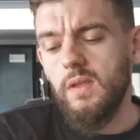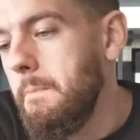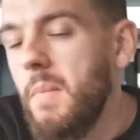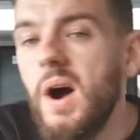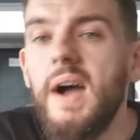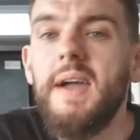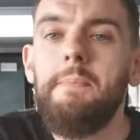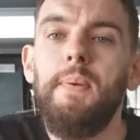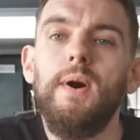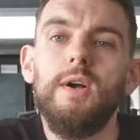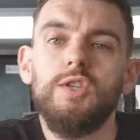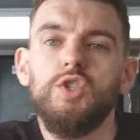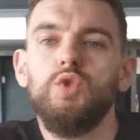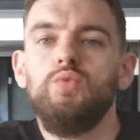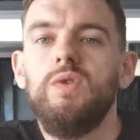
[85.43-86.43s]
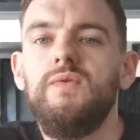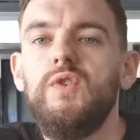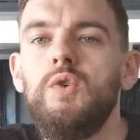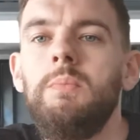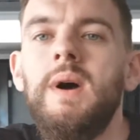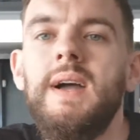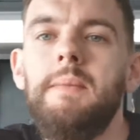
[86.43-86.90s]
My personal
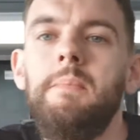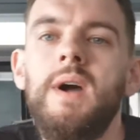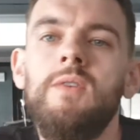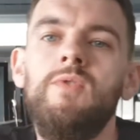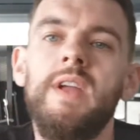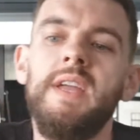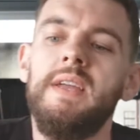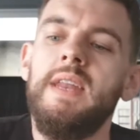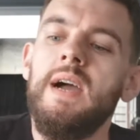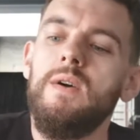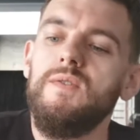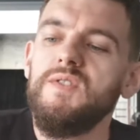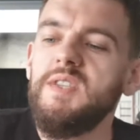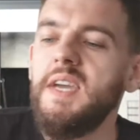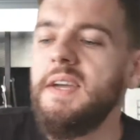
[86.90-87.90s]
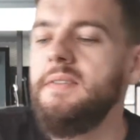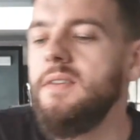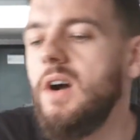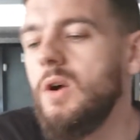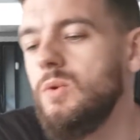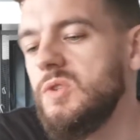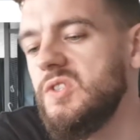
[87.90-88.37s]
review, my rating out of 10,
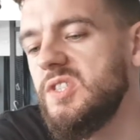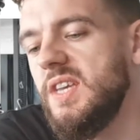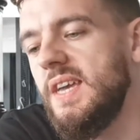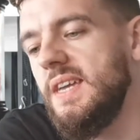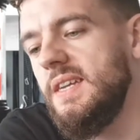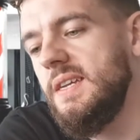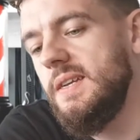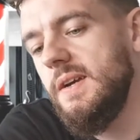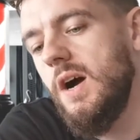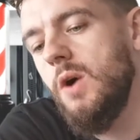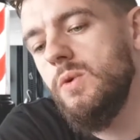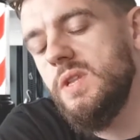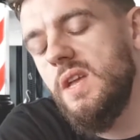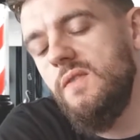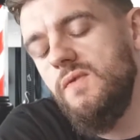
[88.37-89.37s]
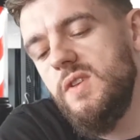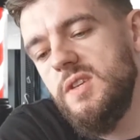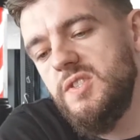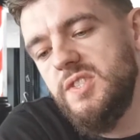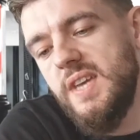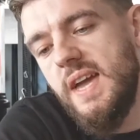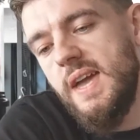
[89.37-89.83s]
I would say I would give
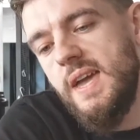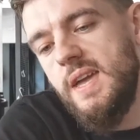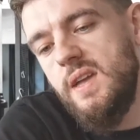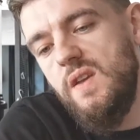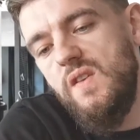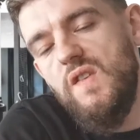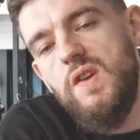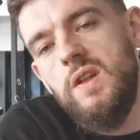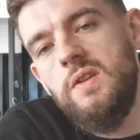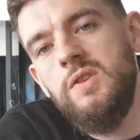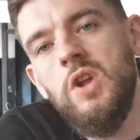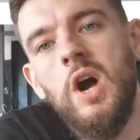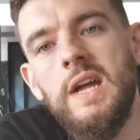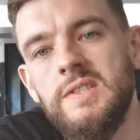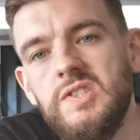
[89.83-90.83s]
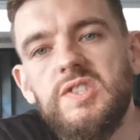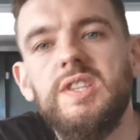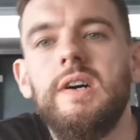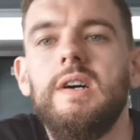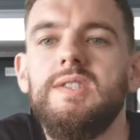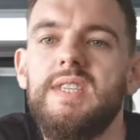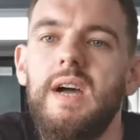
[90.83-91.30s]
this a 9
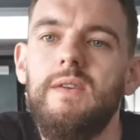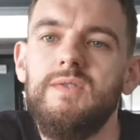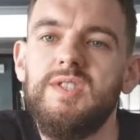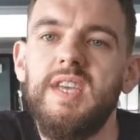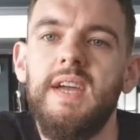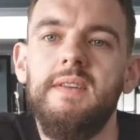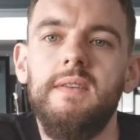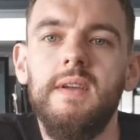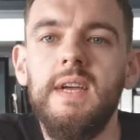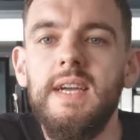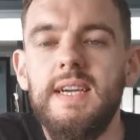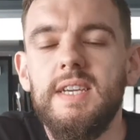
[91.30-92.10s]
stars out of 10.